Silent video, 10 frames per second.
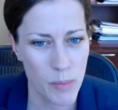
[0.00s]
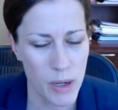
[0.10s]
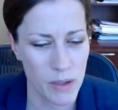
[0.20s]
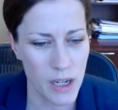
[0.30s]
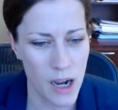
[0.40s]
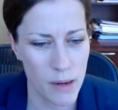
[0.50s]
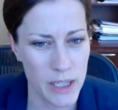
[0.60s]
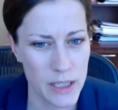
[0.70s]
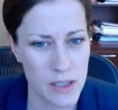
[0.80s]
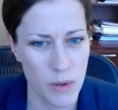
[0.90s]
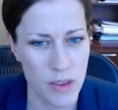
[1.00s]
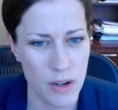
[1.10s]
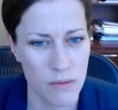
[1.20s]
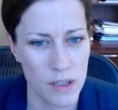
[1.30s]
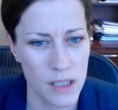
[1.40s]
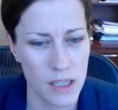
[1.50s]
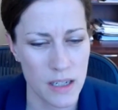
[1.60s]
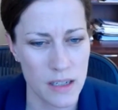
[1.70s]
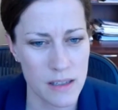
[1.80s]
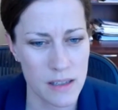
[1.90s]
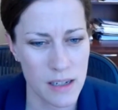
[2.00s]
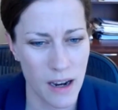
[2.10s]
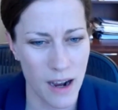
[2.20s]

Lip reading: public comments when they're released.